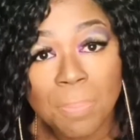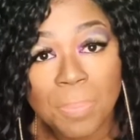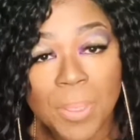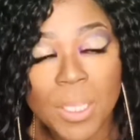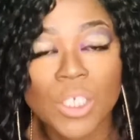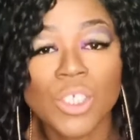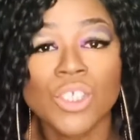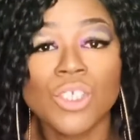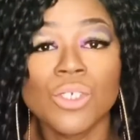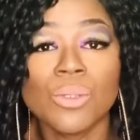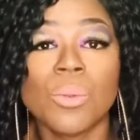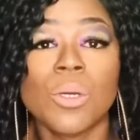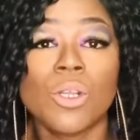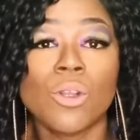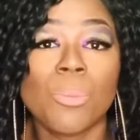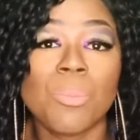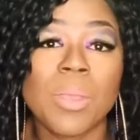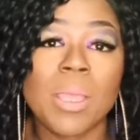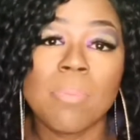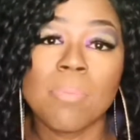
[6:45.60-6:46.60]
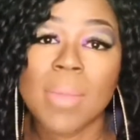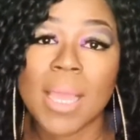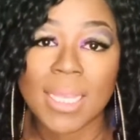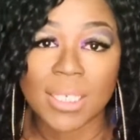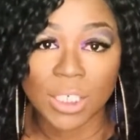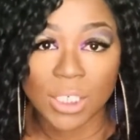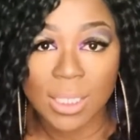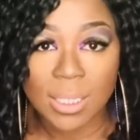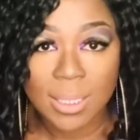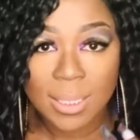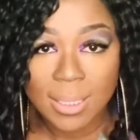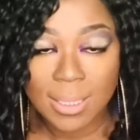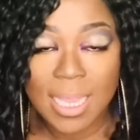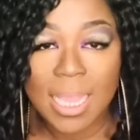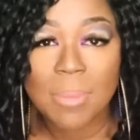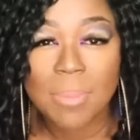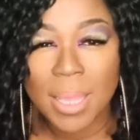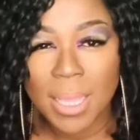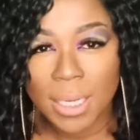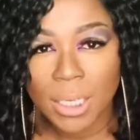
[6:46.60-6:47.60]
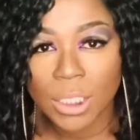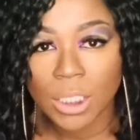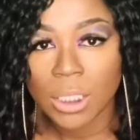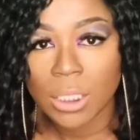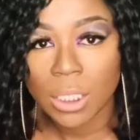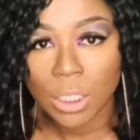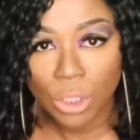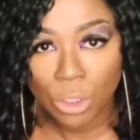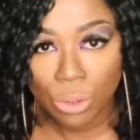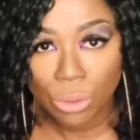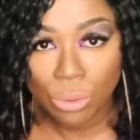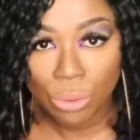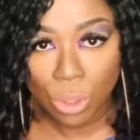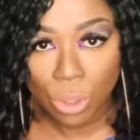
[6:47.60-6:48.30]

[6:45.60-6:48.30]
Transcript: because you are not being matched in the same energy that you